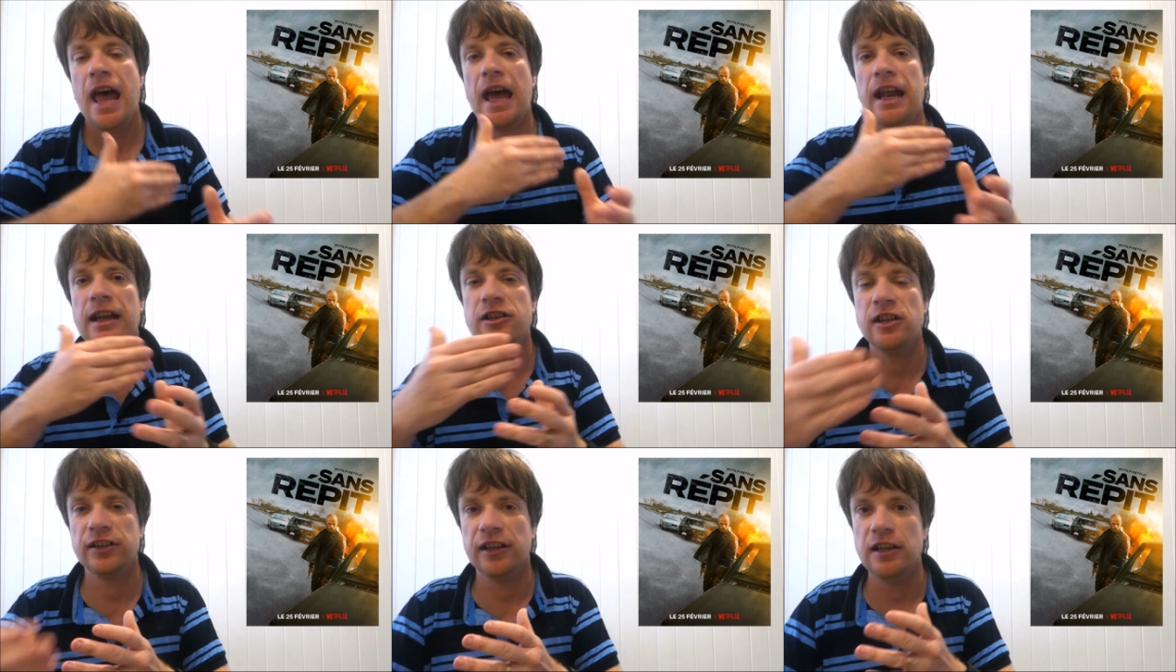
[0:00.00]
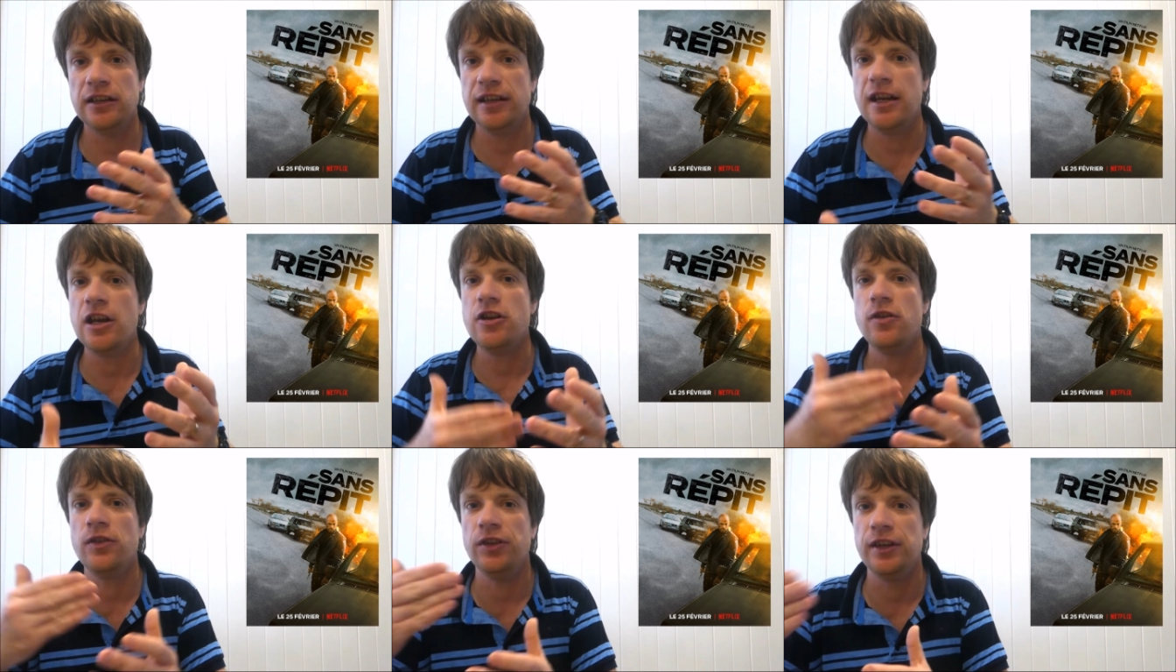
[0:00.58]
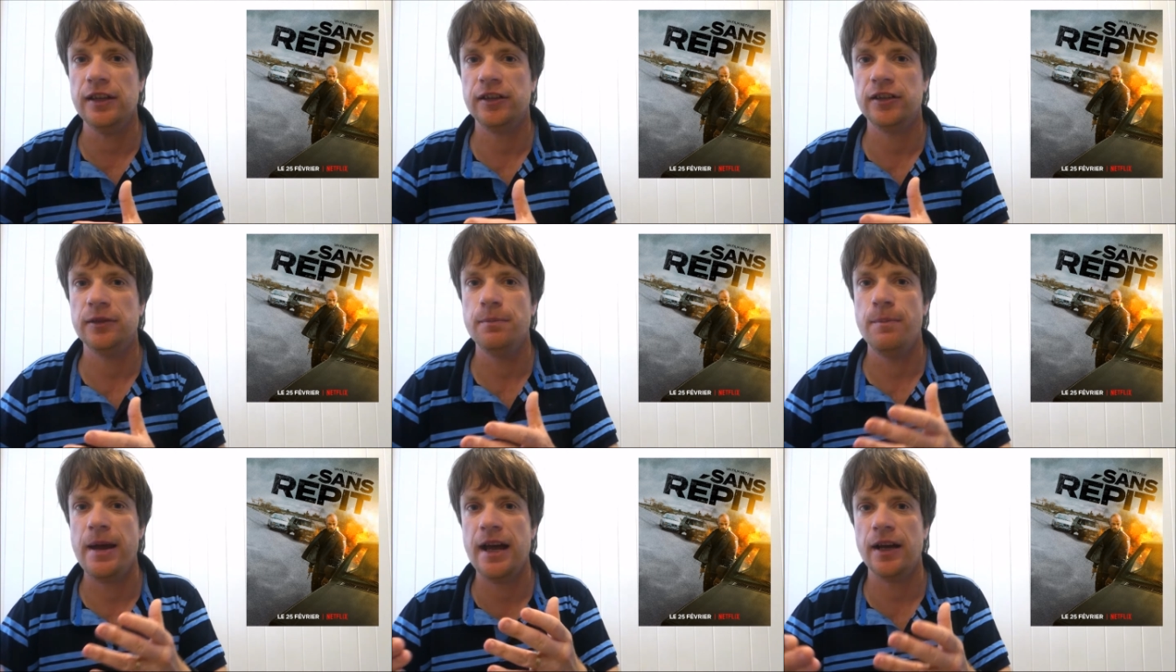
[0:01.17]
and it just continues
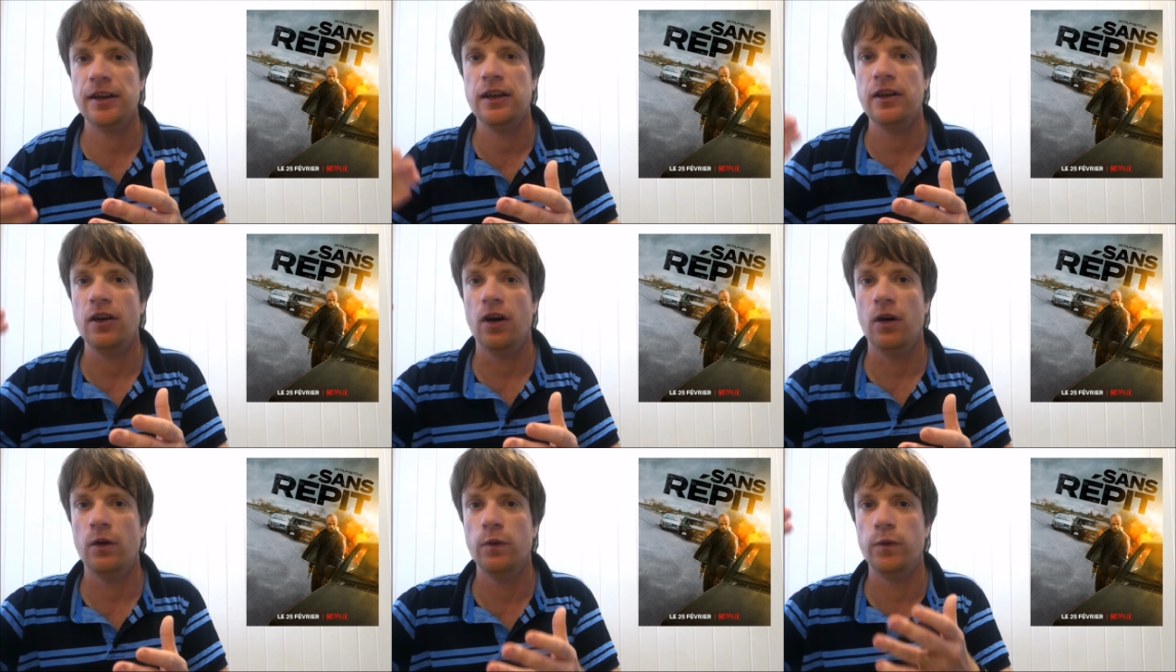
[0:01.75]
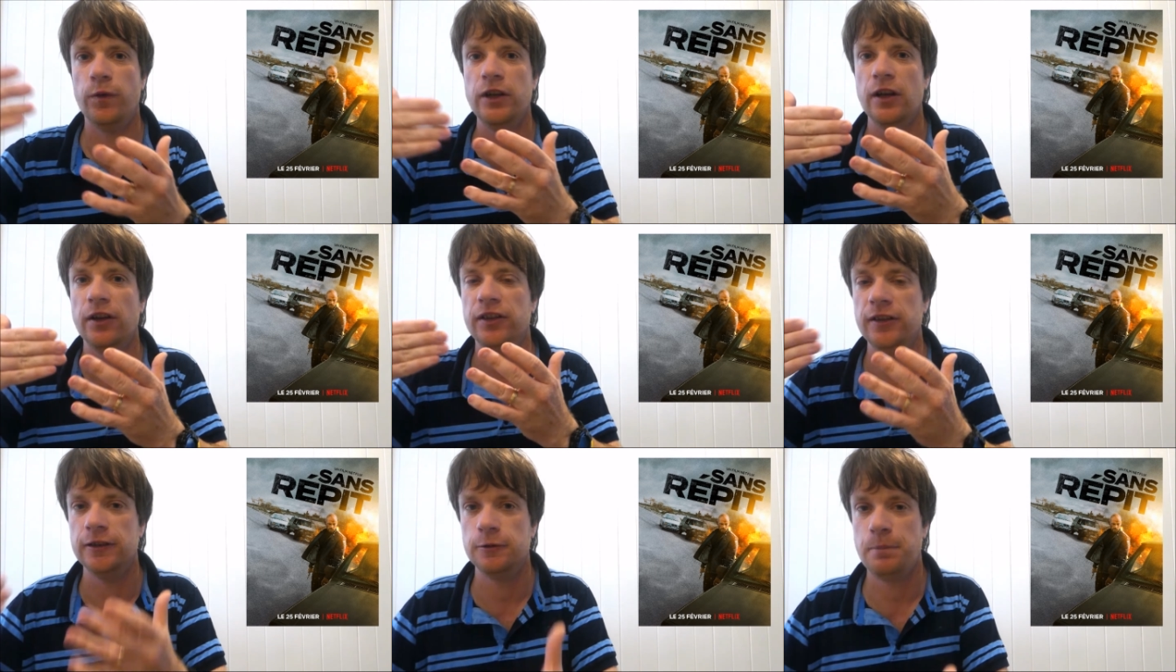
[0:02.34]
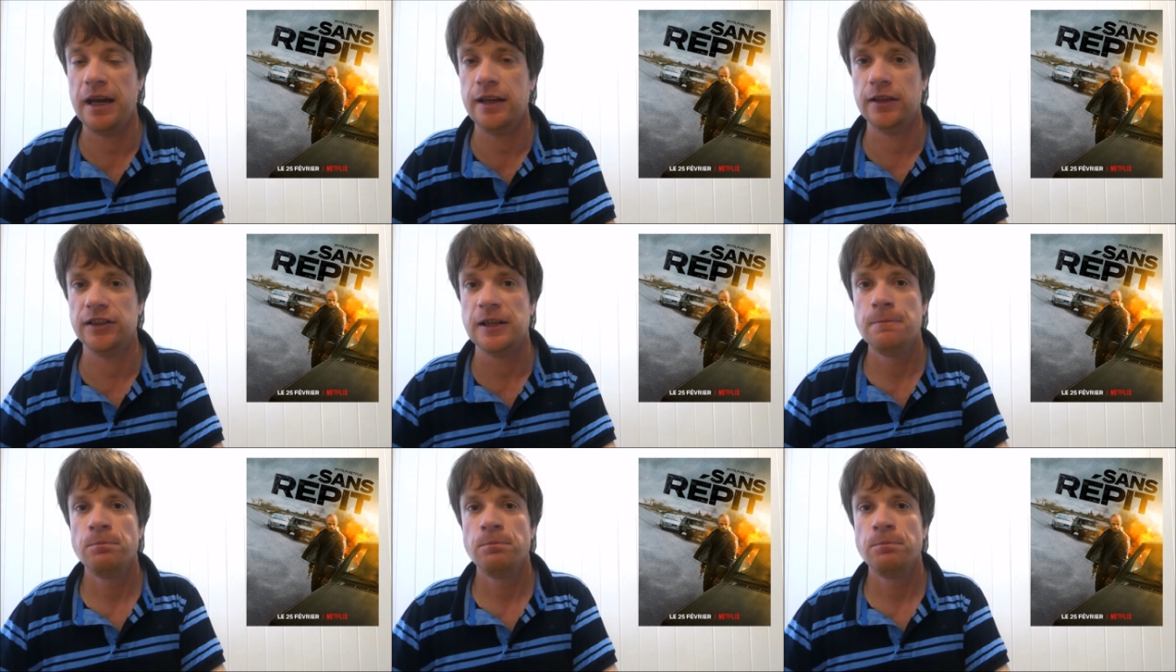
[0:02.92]
this mountain of suspense,